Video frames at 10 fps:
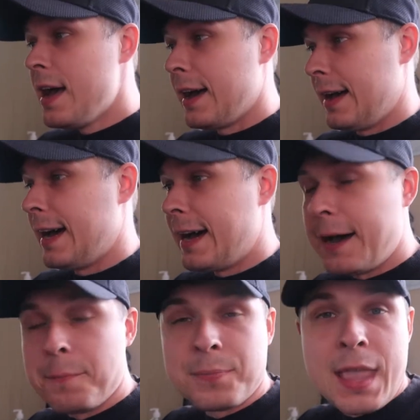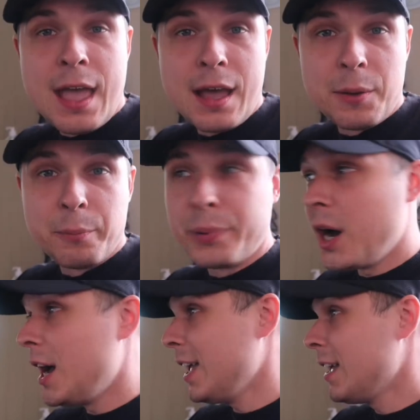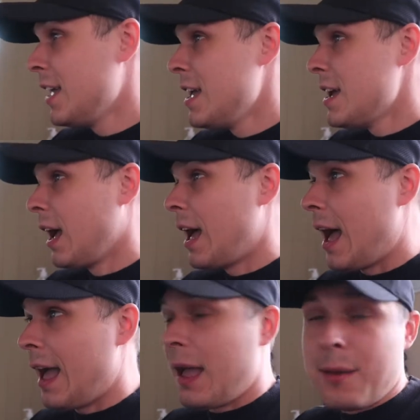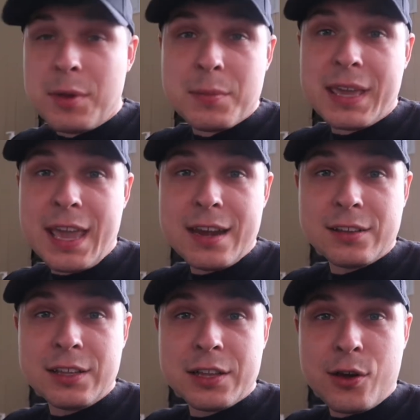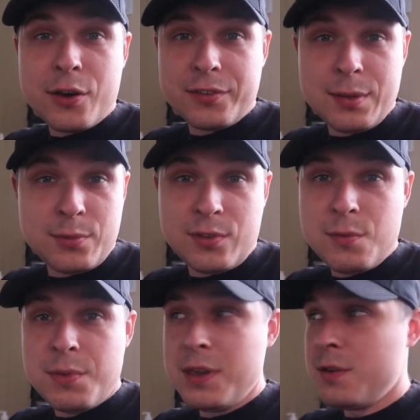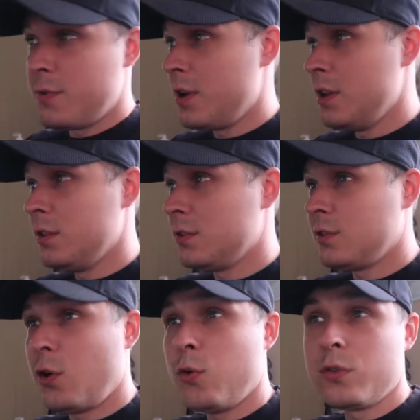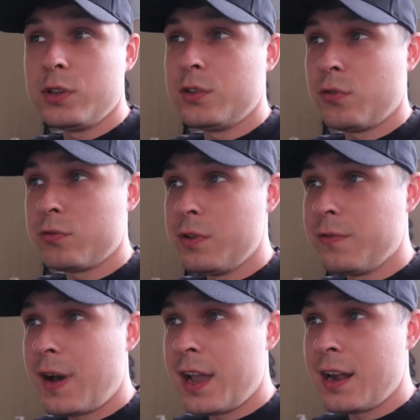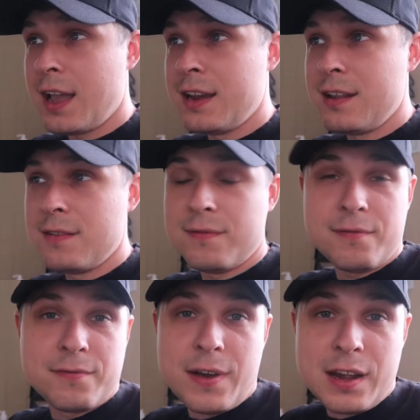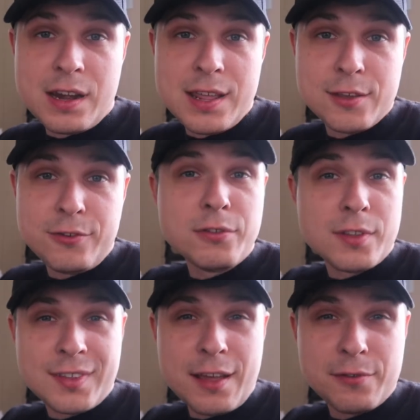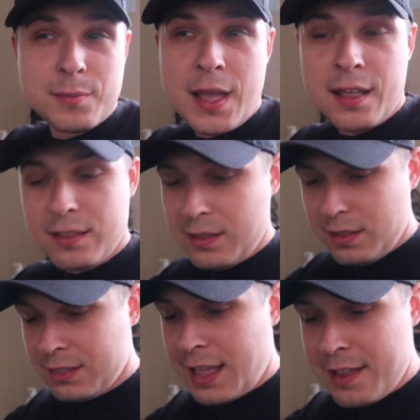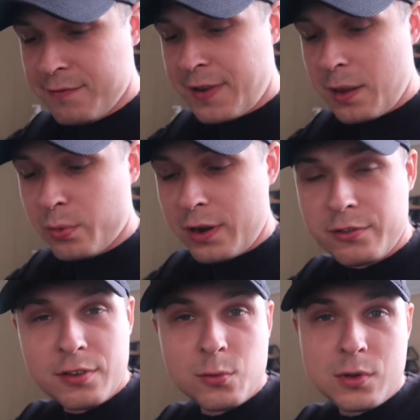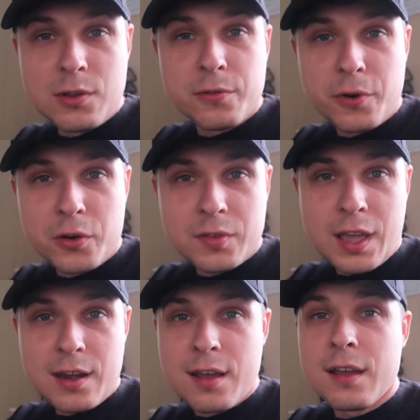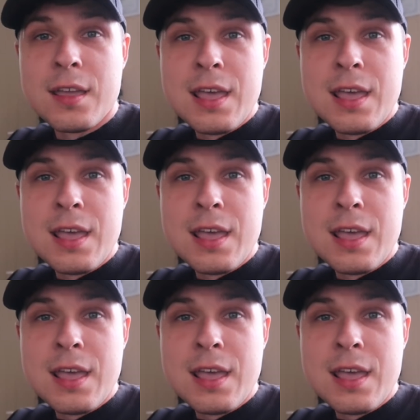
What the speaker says: But I mean, mechanically the car seems to be running totally fine. I didn't find any issues aside from that light vibration when you first kind of